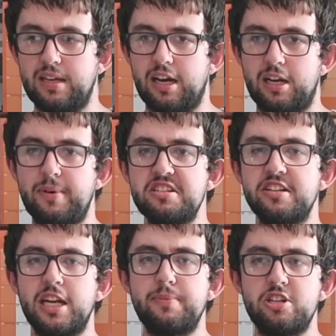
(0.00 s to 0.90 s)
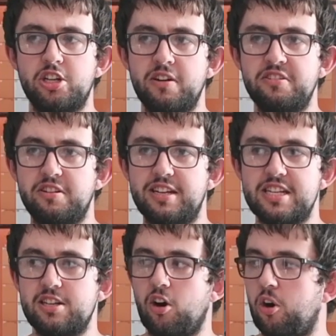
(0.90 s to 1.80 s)
And I'm actually going to be showing you
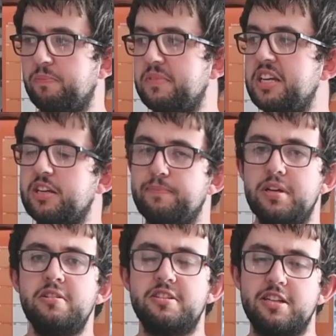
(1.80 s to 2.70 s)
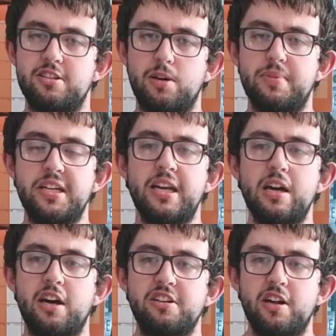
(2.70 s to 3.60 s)
this on the computer. So I'll be
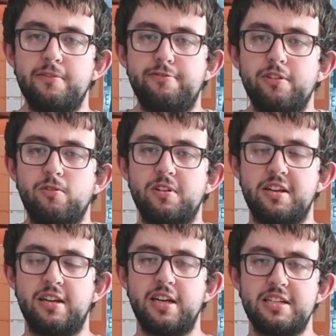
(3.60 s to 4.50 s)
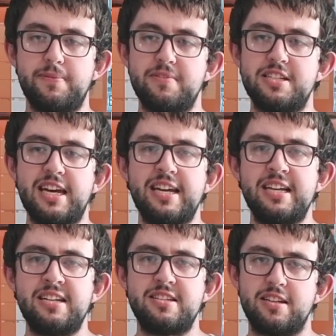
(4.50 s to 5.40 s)
uh, going through all the different
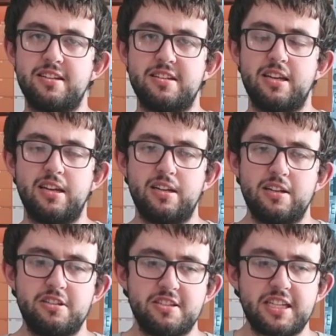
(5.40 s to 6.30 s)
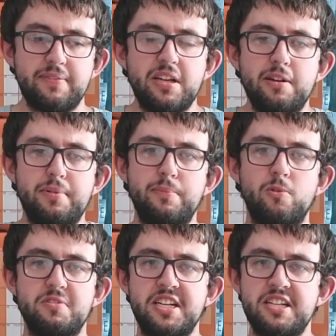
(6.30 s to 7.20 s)
settings and just giving you a bit
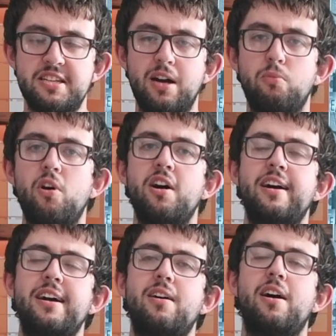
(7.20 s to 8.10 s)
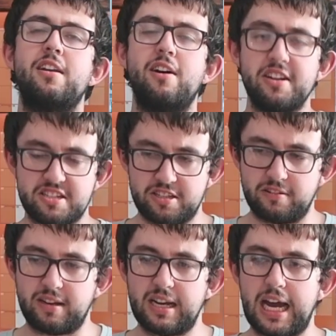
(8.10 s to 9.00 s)
more detail why I, I like
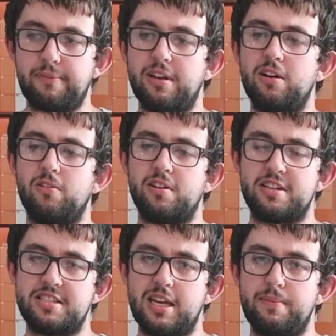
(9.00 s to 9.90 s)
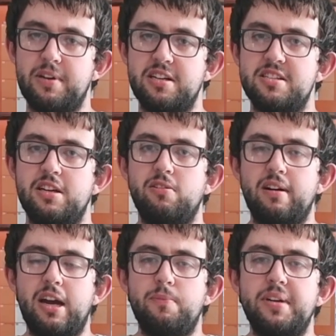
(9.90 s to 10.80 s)
to have a little look at it because it will
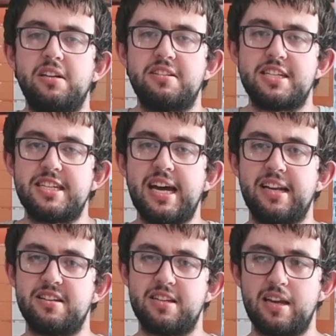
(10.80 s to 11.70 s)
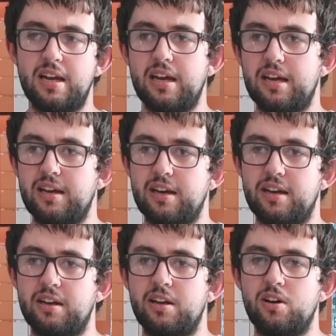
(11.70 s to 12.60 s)
help me understand uh,